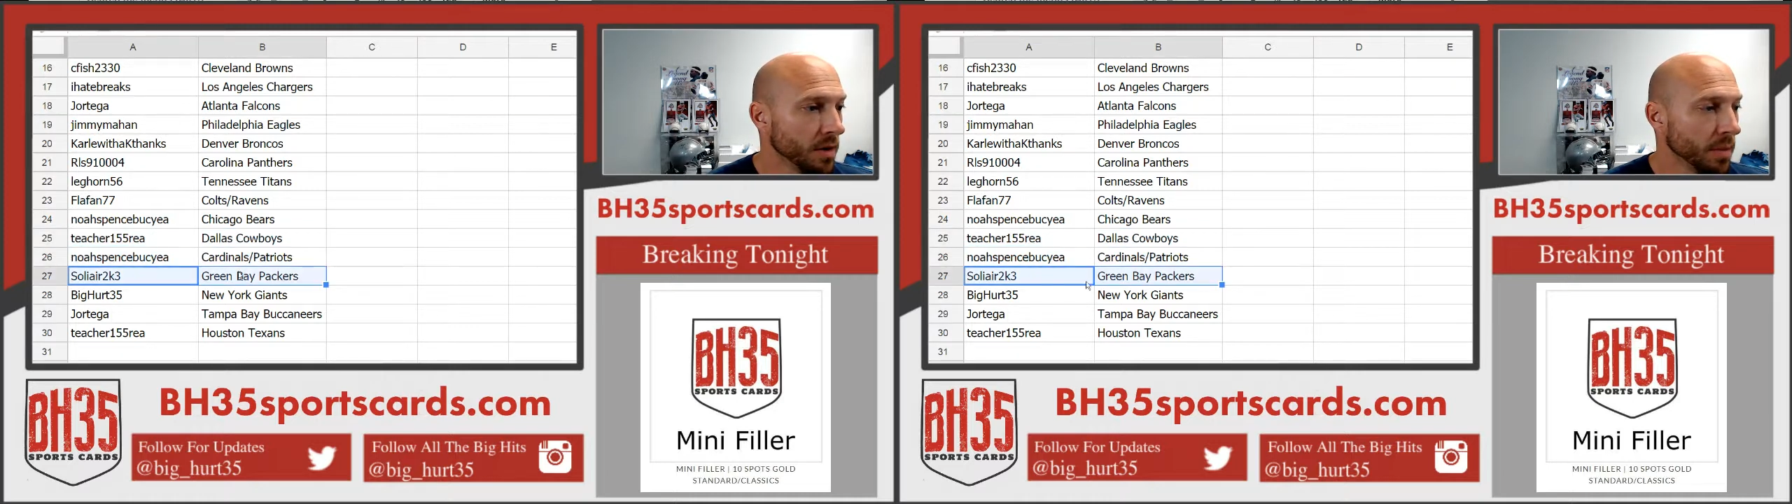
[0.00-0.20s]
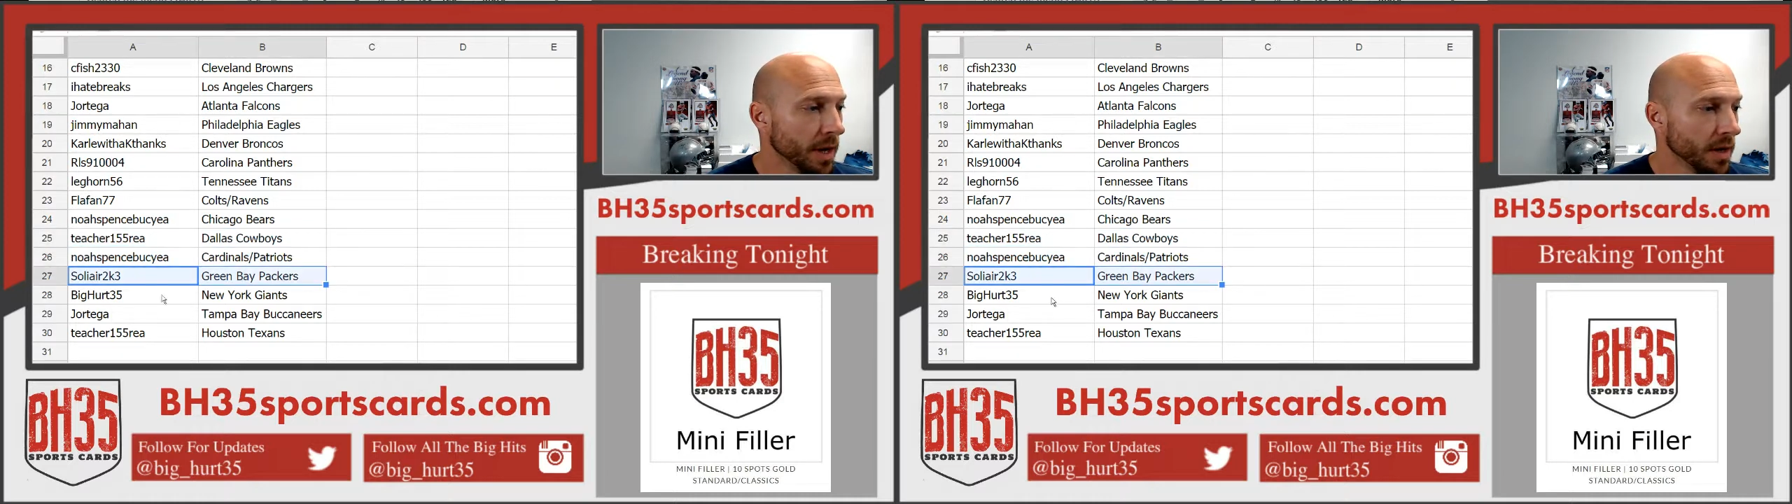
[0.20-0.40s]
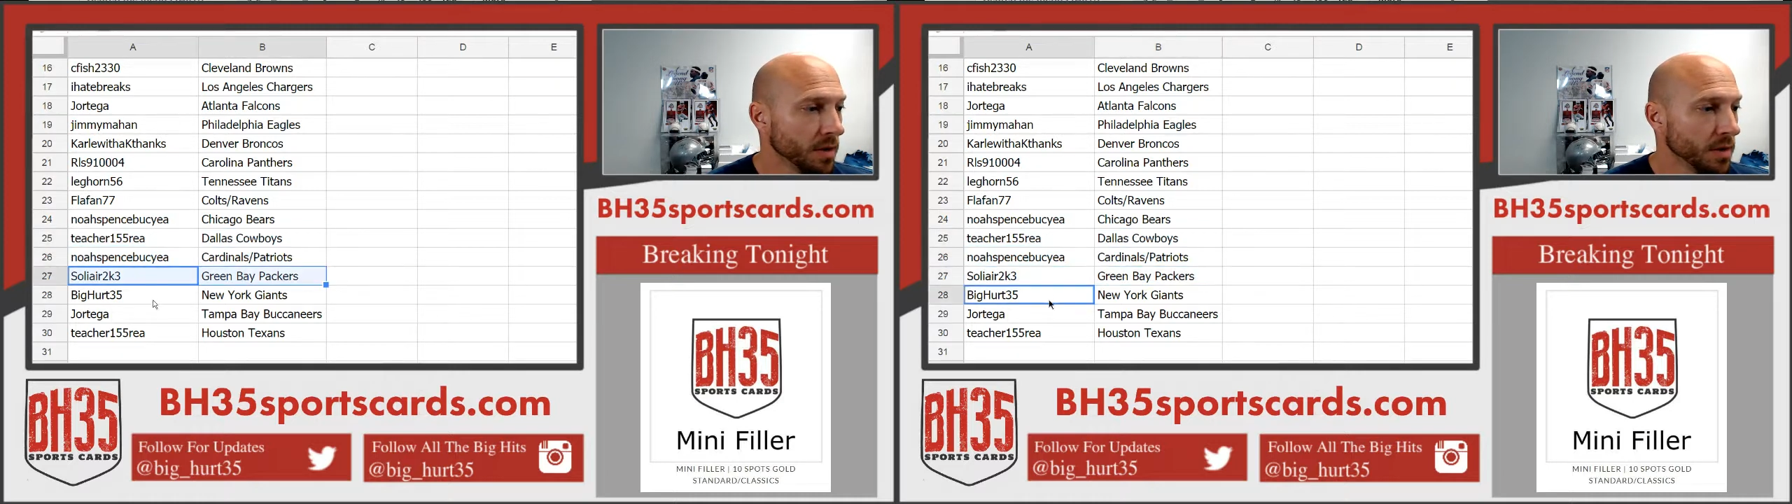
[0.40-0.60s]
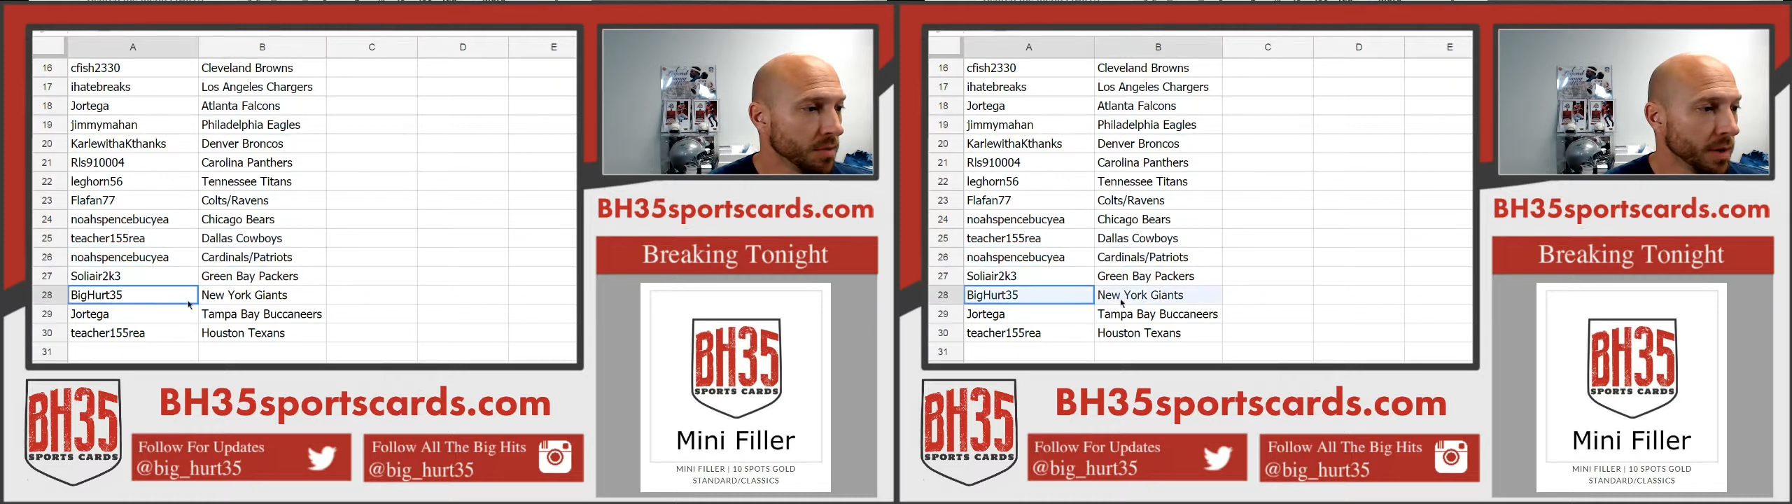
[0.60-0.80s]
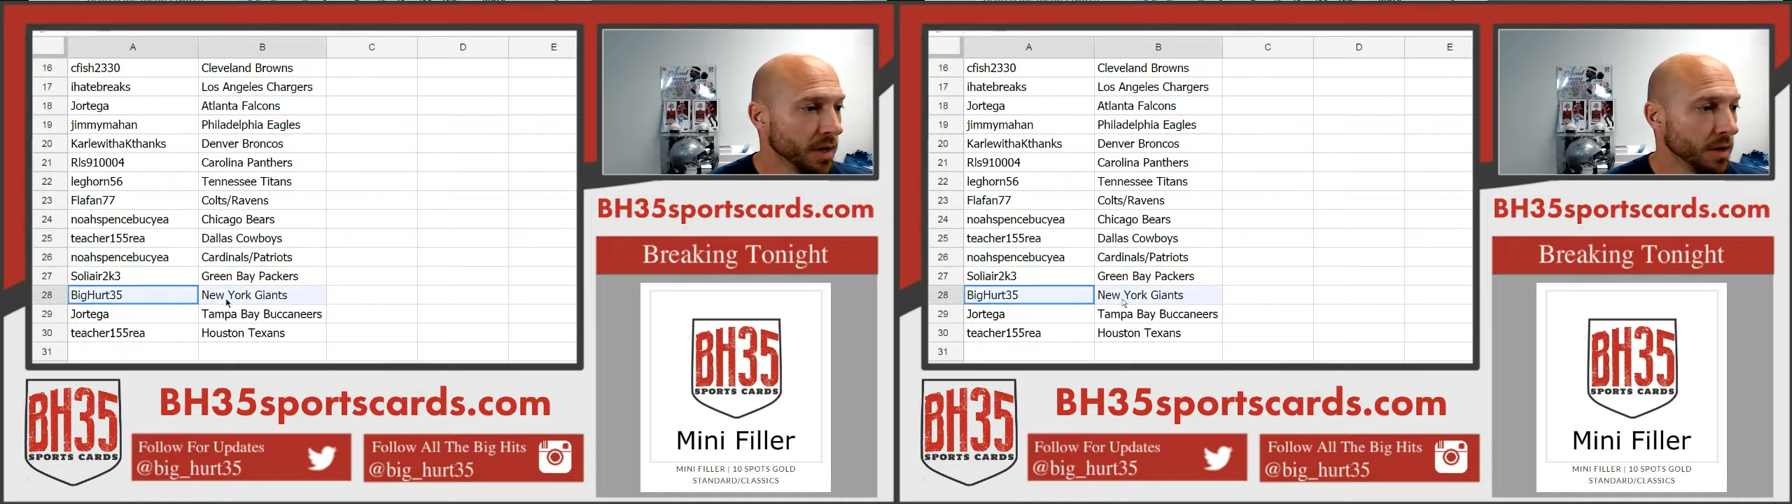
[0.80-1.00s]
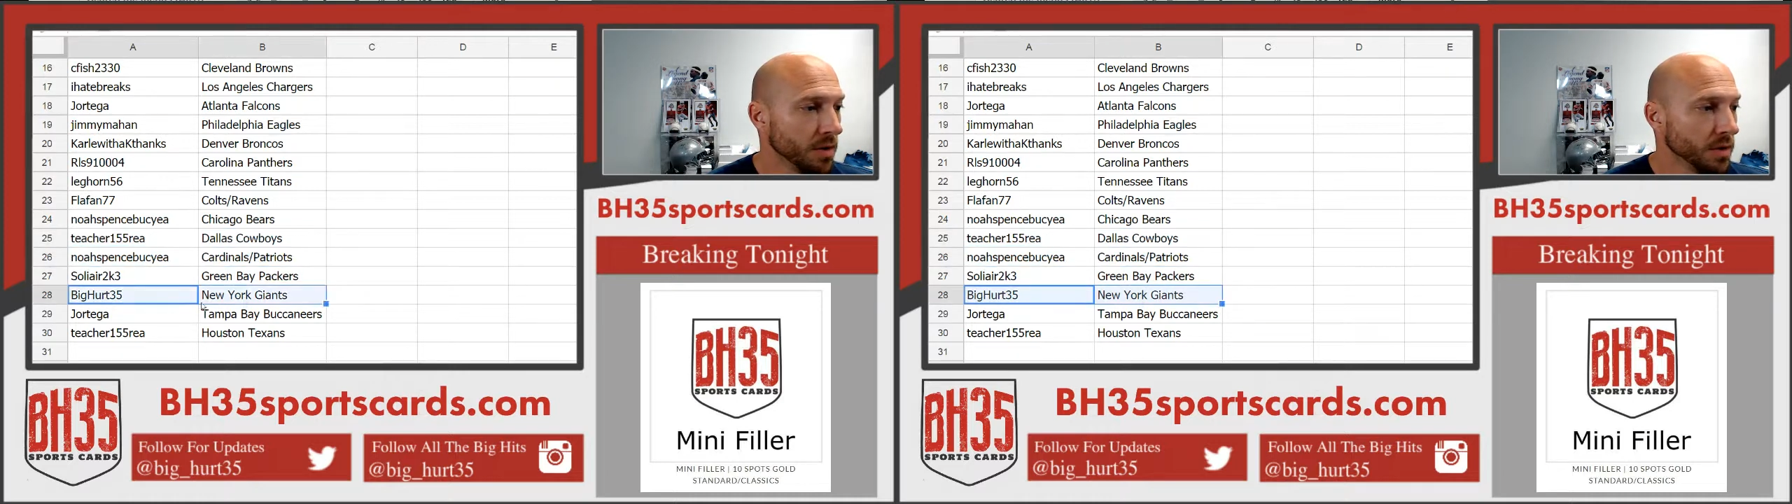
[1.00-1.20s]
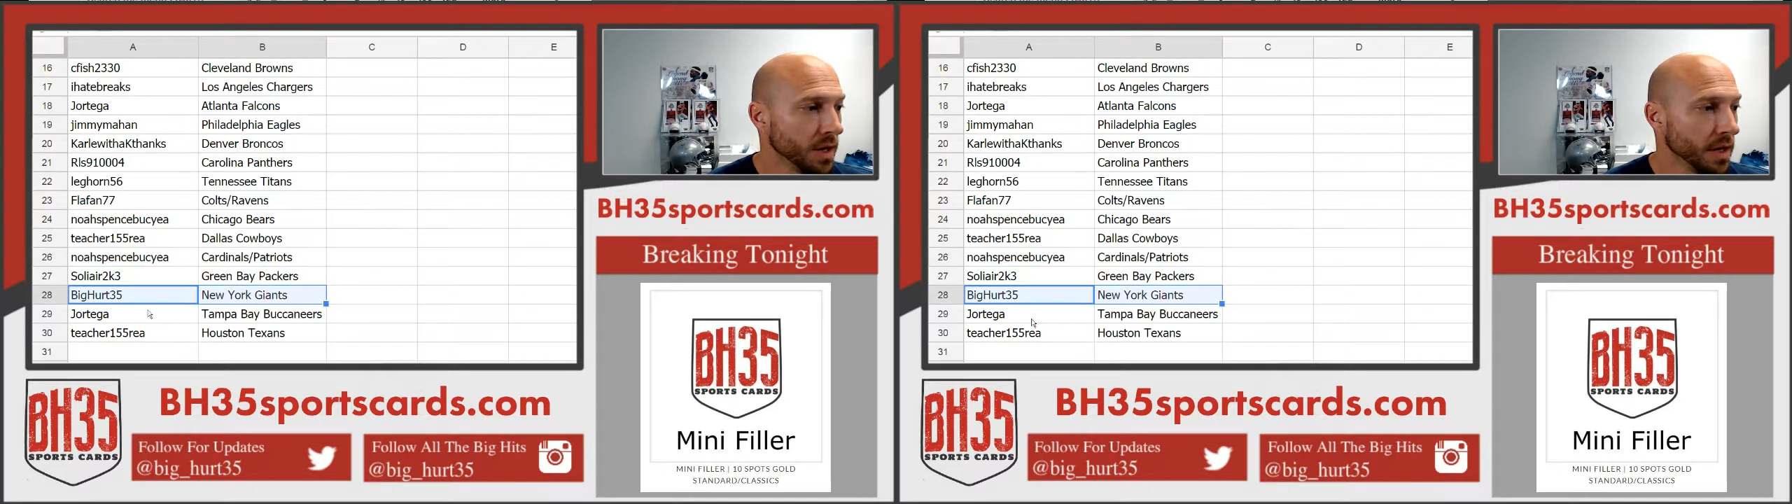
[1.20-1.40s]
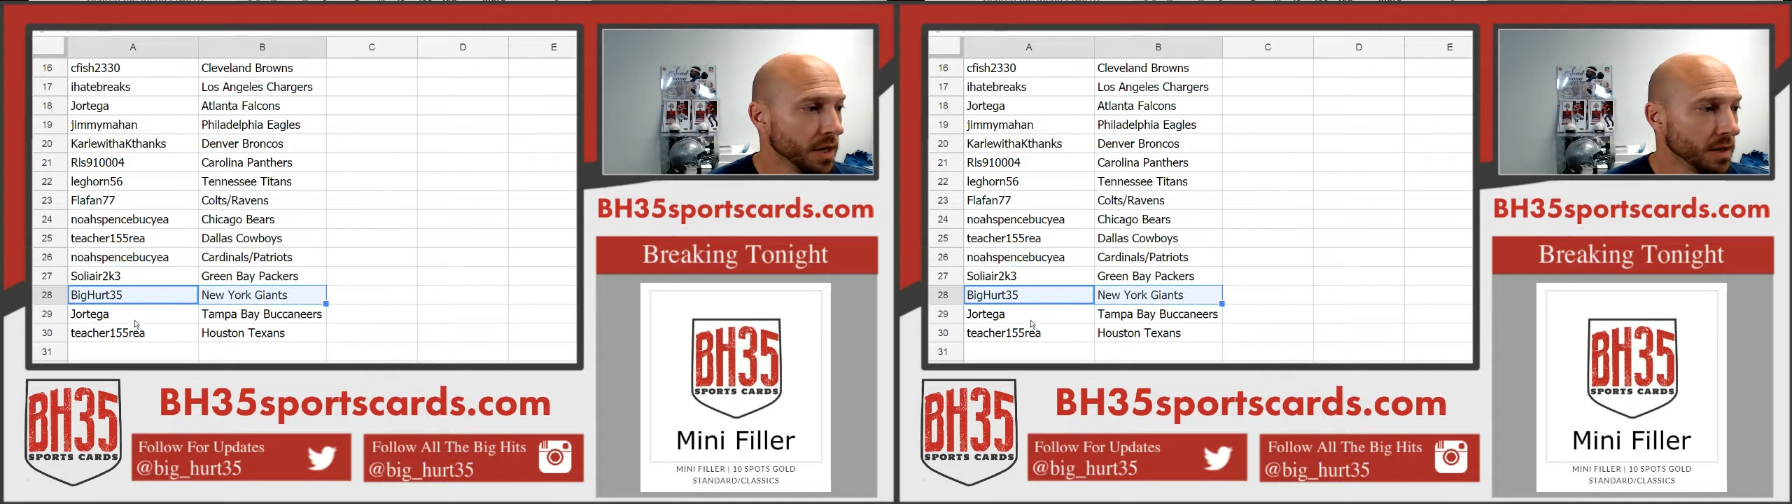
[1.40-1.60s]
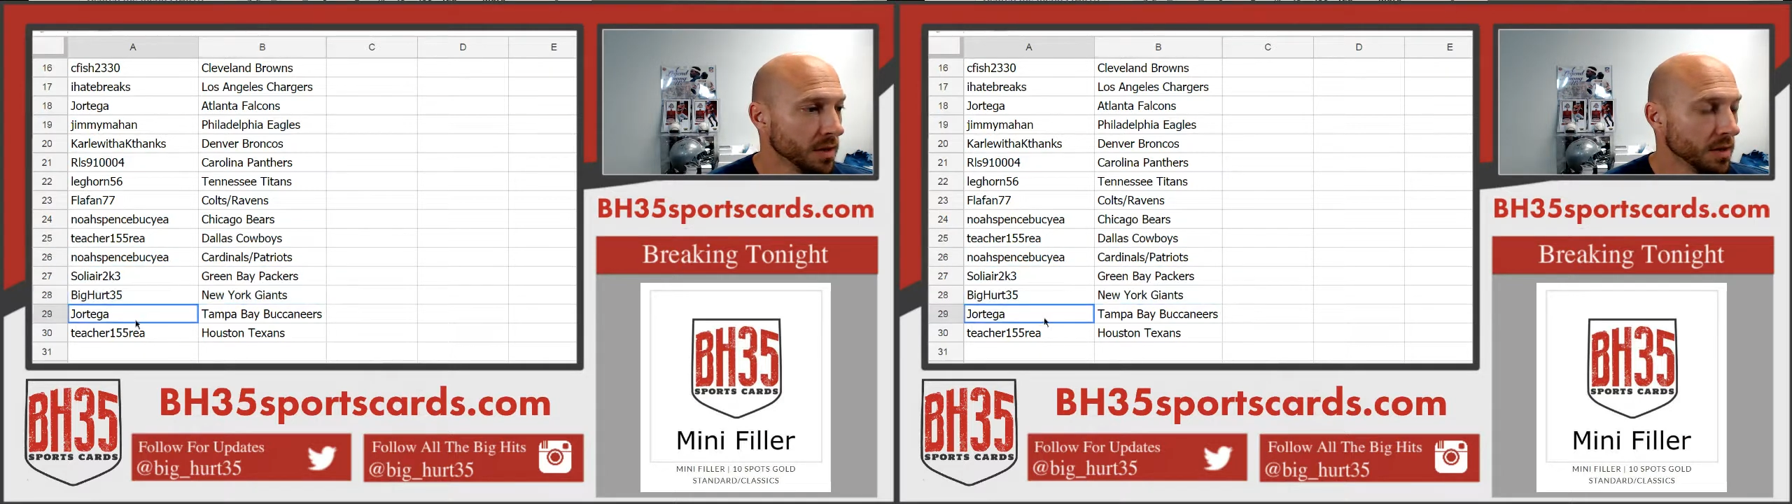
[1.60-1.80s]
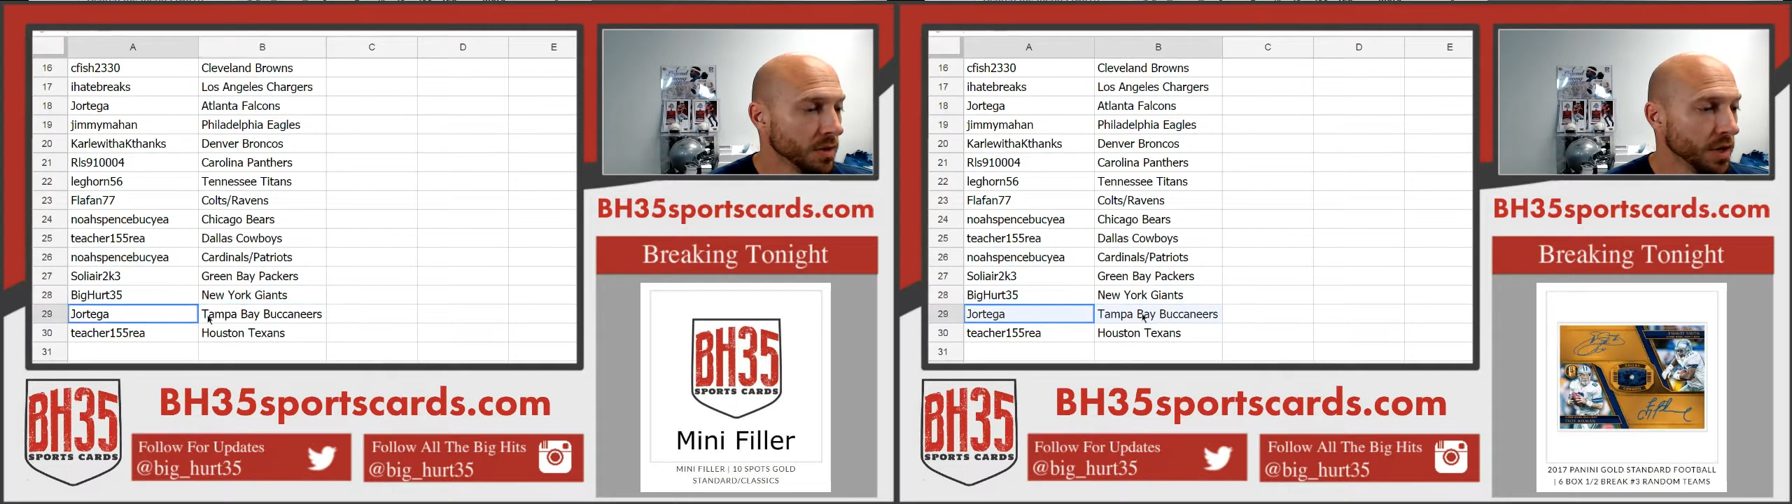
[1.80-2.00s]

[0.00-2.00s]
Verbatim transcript: Packers, Big Hurt, Giants, Jay